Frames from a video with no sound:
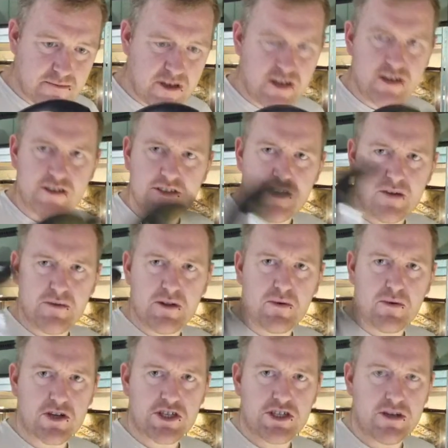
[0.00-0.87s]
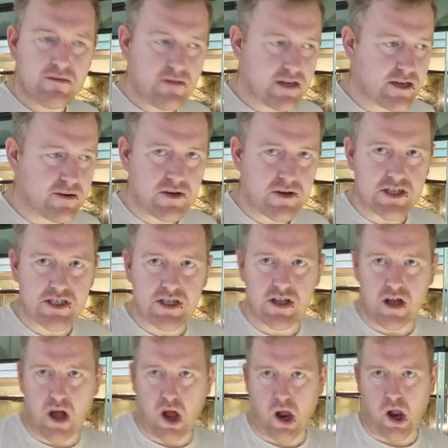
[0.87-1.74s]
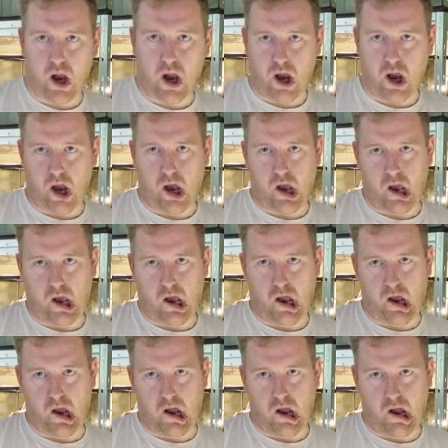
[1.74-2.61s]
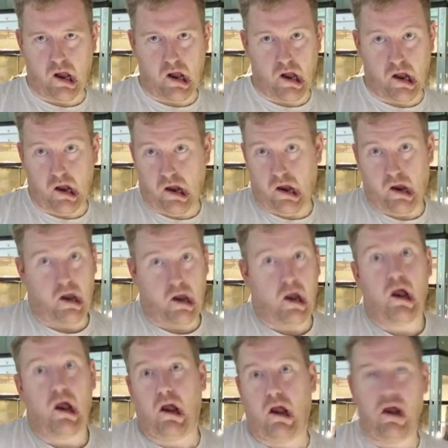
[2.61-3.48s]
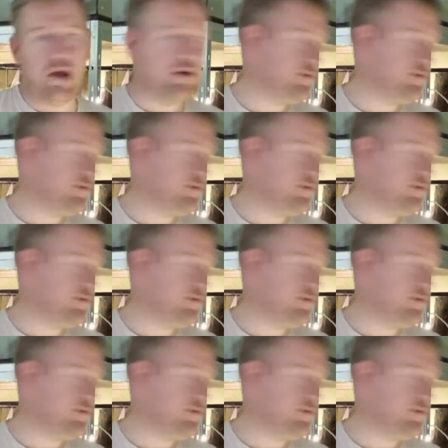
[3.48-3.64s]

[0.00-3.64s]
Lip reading: do you know where the washing up liquid is? Oh.